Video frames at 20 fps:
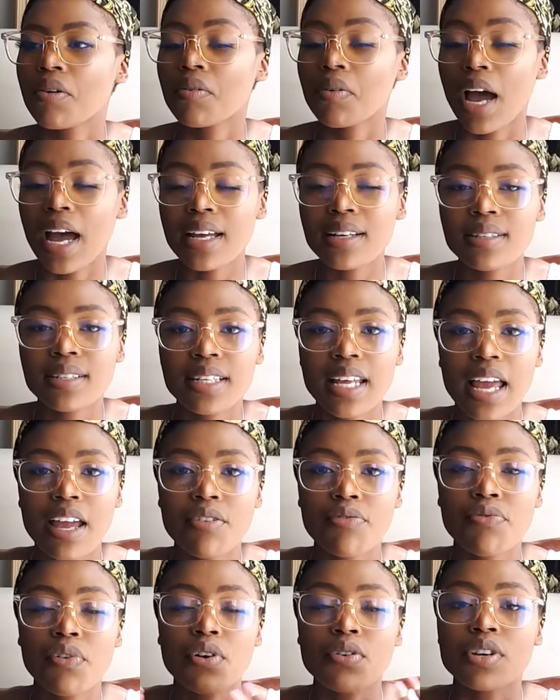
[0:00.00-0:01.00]
I
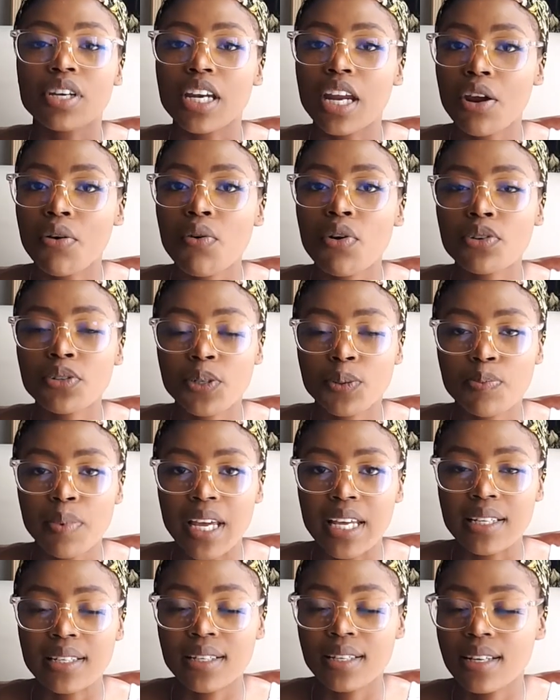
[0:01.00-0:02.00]
say for narrow
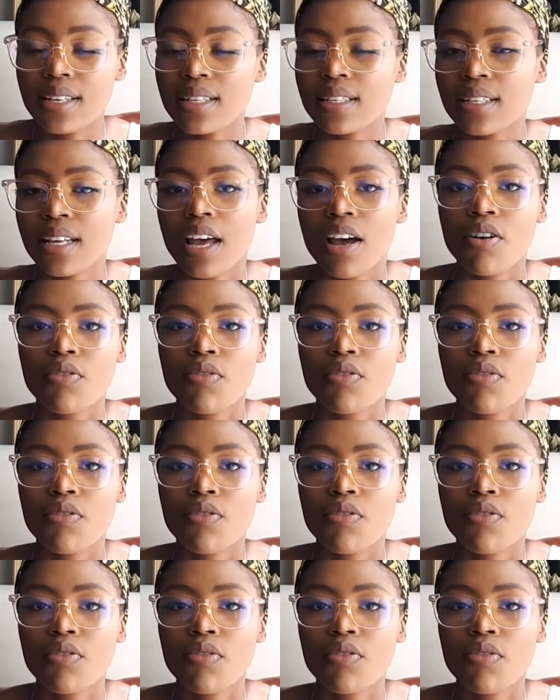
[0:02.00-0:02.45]
spaces,